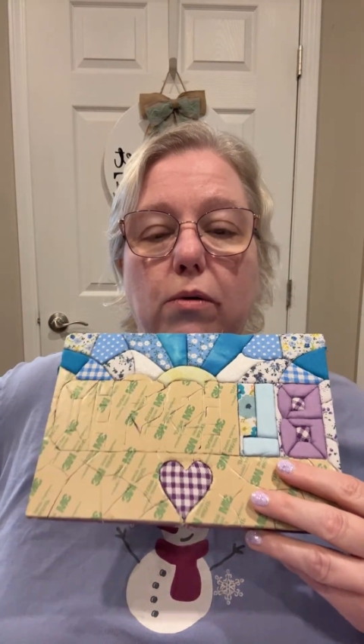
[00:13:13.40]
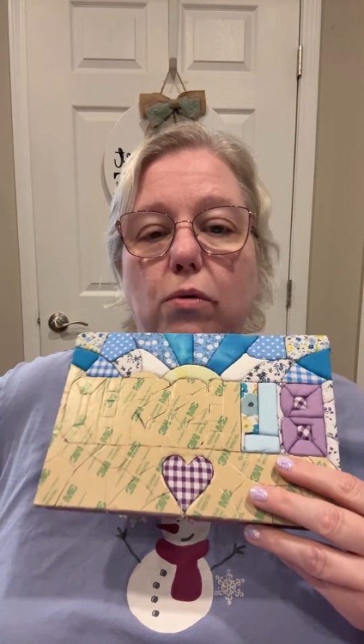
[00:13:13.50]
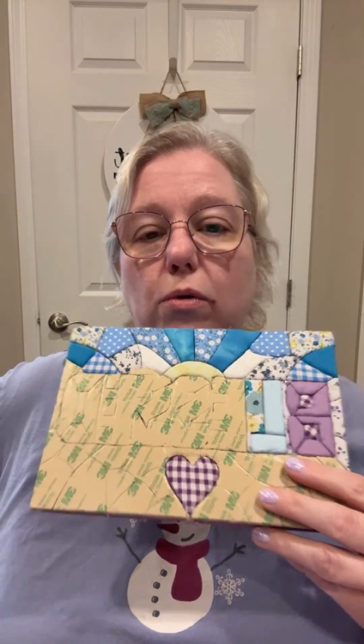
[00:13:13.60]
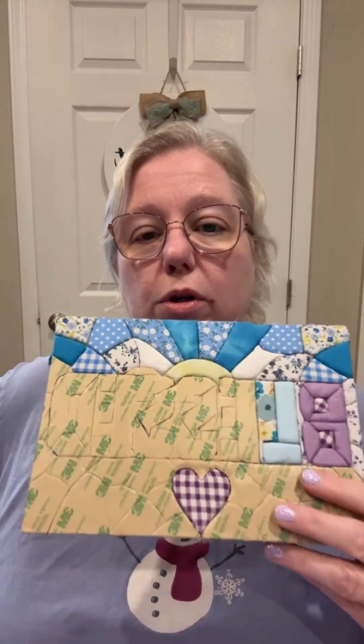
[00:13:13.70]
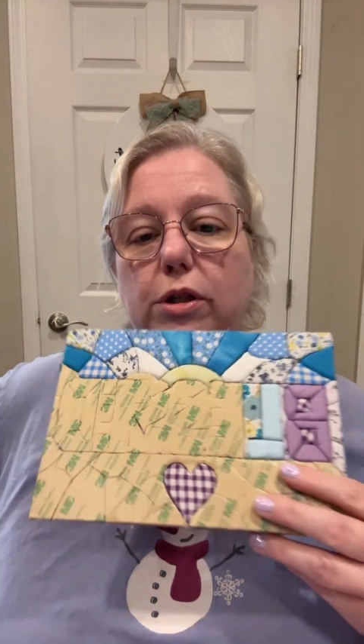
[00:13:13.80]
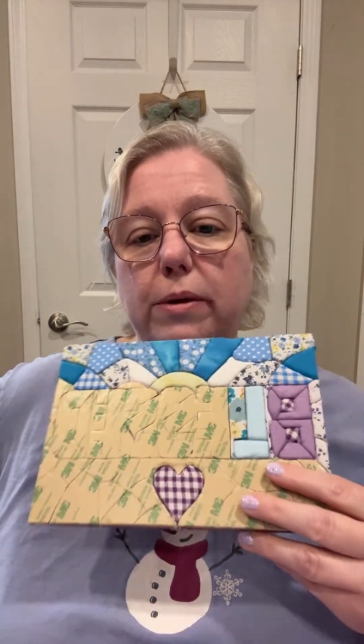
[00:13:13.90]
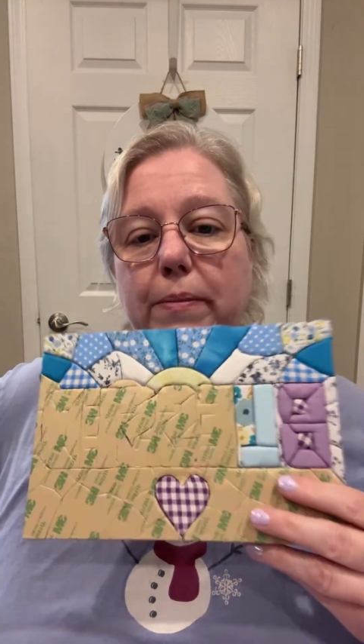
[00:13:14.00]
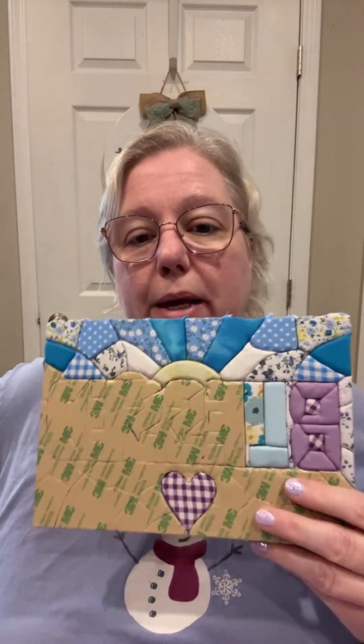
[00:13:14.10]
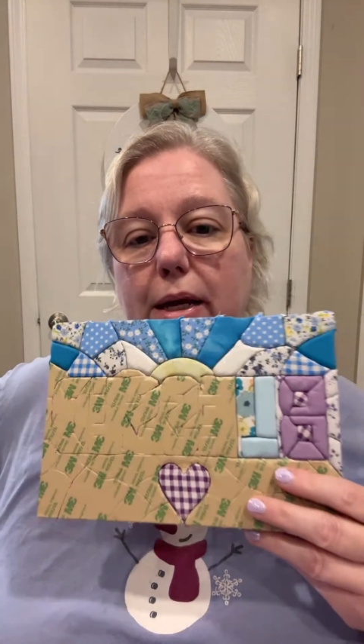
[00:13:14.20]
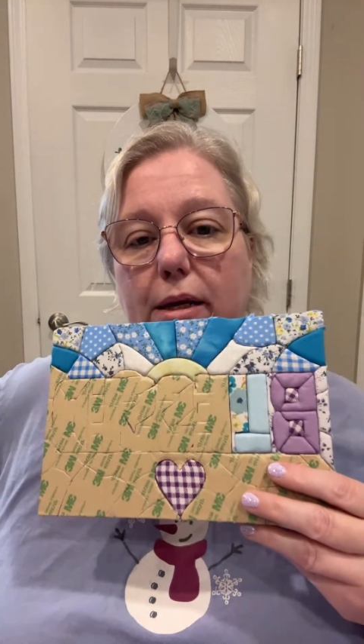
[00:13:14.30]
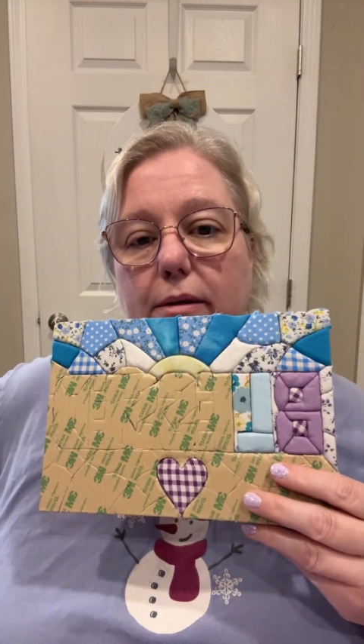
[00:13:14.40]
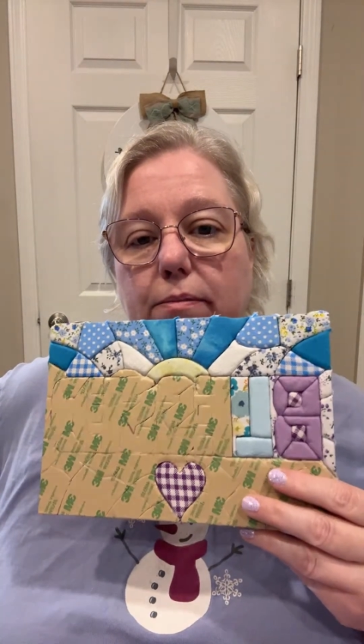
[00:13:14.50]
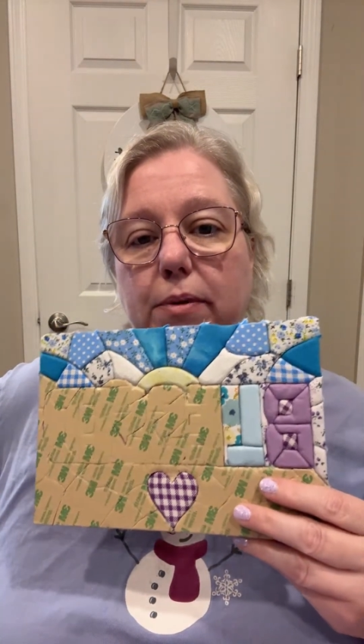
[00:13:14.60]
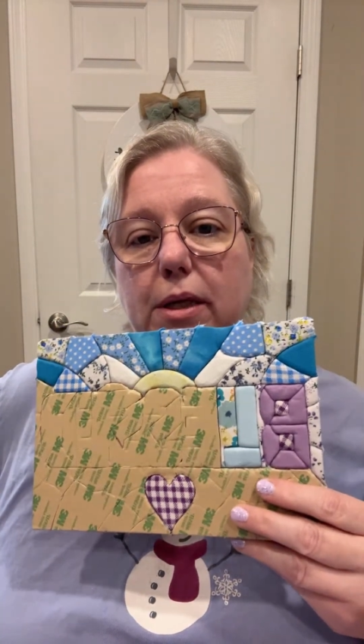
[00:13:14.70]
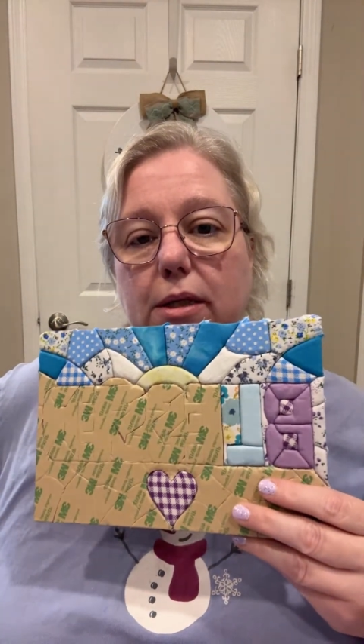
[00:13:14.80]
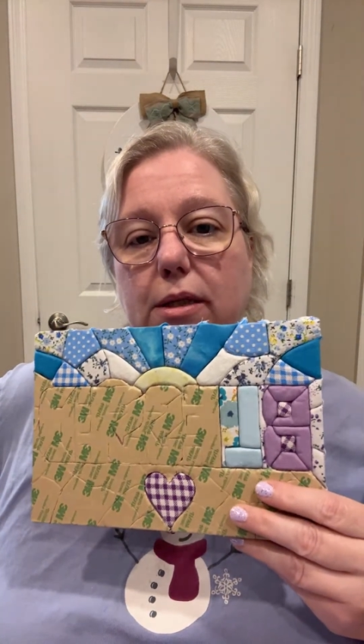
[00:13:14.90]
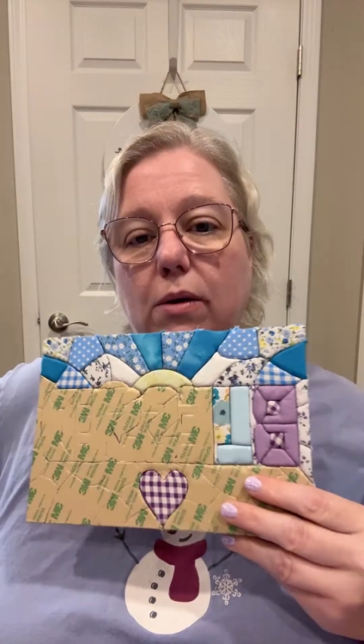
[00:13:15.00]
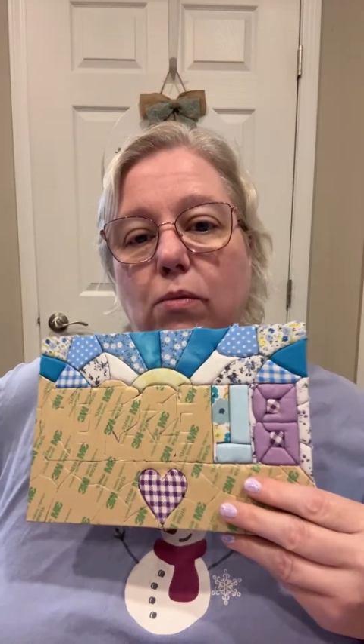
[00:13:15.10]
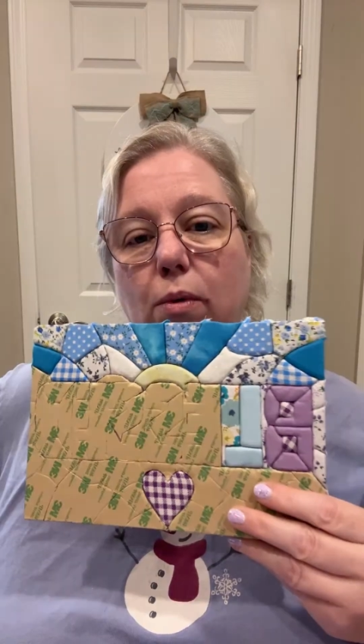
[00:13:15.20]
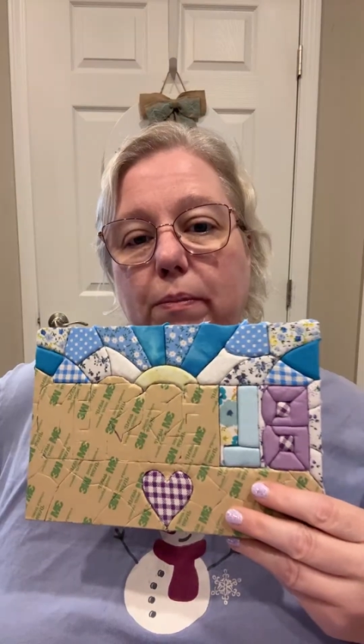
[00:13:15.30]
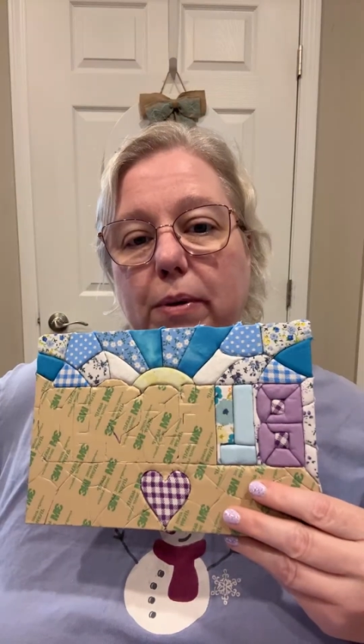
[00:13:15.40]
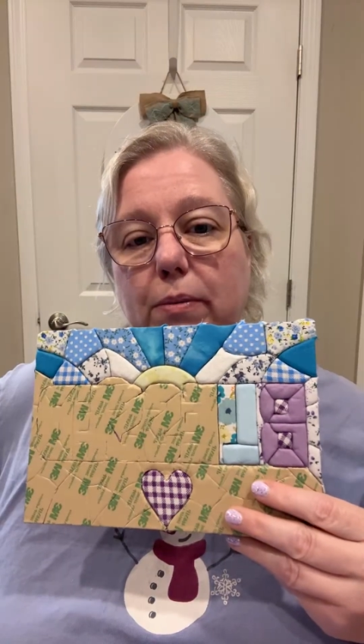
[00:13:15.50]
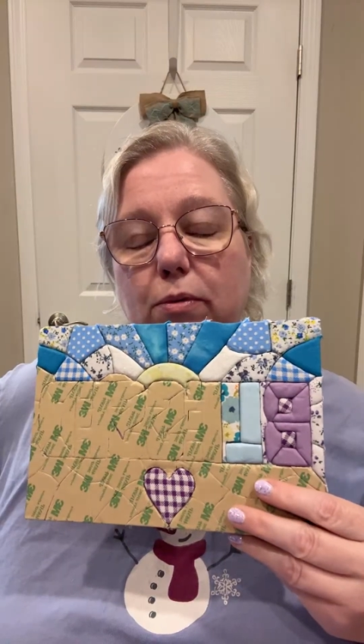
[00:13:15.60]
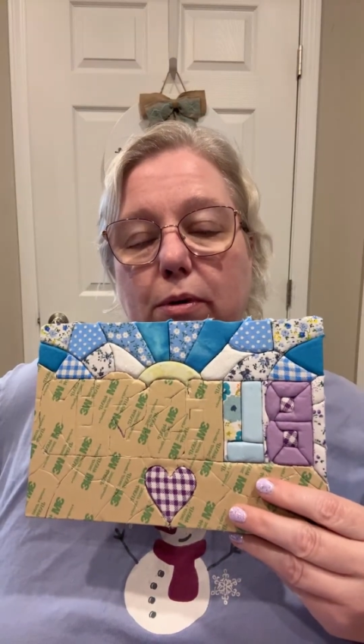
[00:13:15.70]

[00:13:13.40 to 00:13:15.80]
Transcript: You know, in order to make it, because I would want